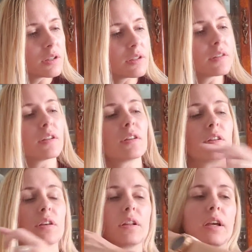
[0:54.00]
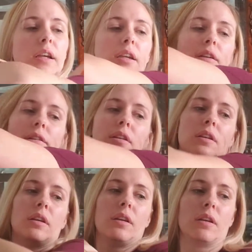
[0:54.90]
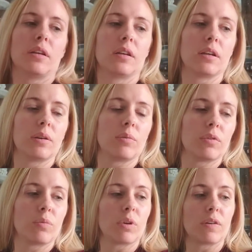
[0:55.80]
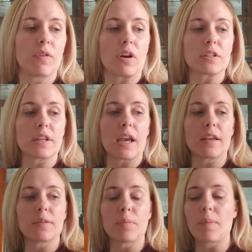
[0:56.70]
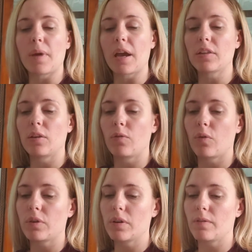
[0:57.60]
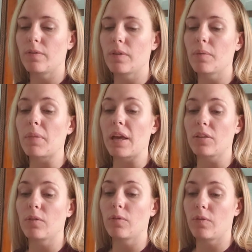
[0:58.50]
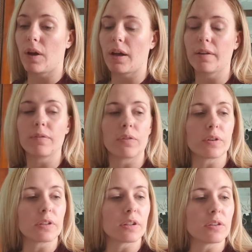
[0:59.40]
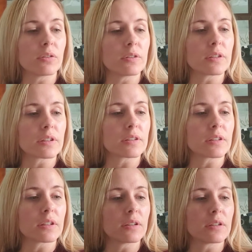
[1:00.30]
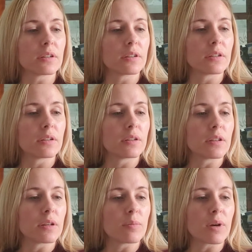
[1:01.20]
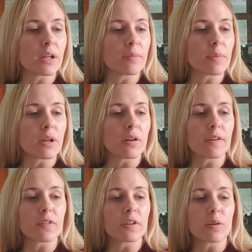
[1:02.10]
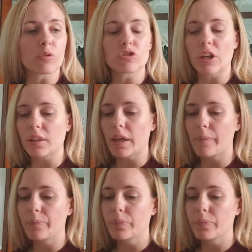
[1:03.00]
It doesn't look like it was one of our days, but Matthew 5, 14 through 16. It might have been. I'll have to double check that.